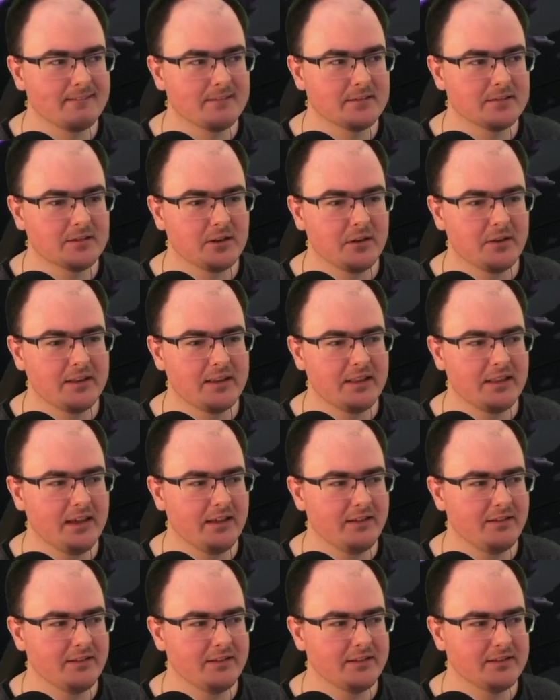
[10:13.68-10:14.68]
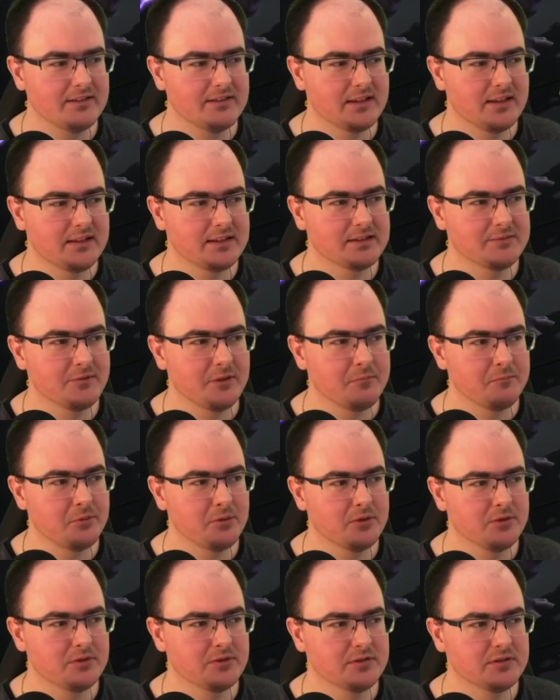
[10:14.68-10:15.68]
So in that sense, I'm going to
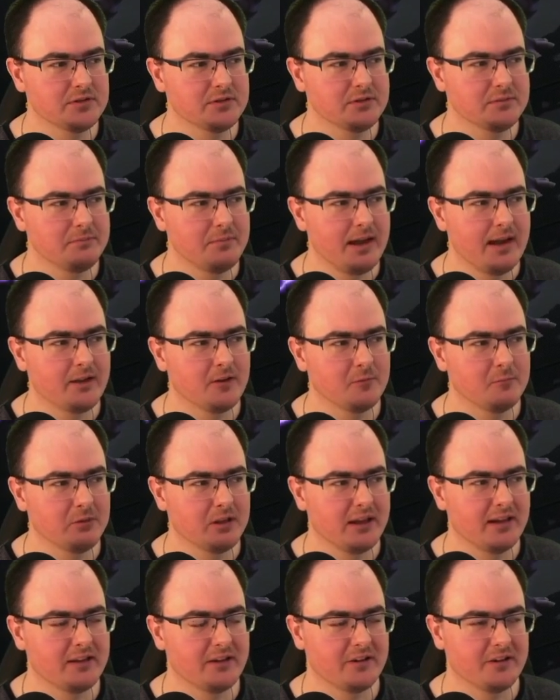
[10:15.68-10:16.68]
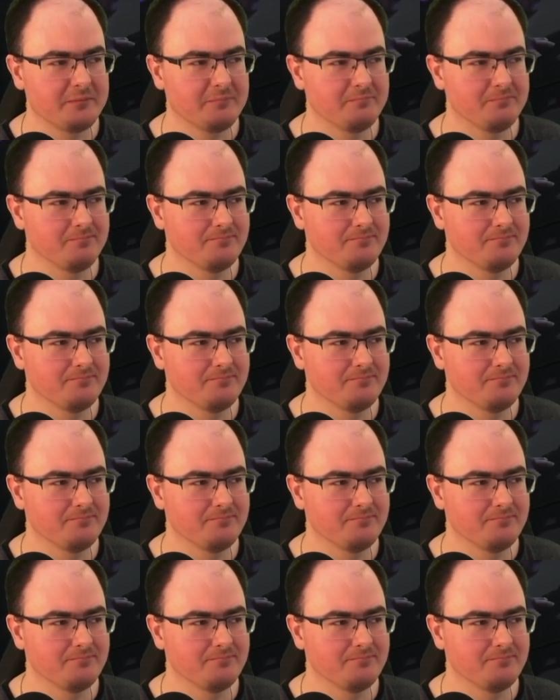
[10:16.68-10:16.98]
put backup plan on him.